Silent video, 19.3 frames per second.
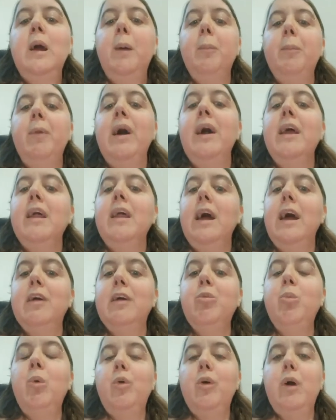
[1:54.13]
but I
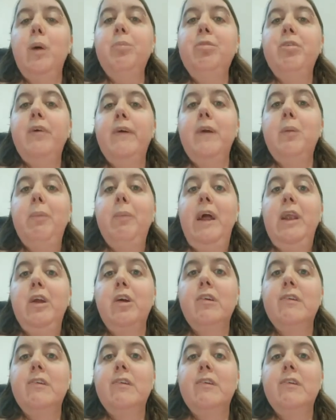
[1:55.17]
woke up feeling better.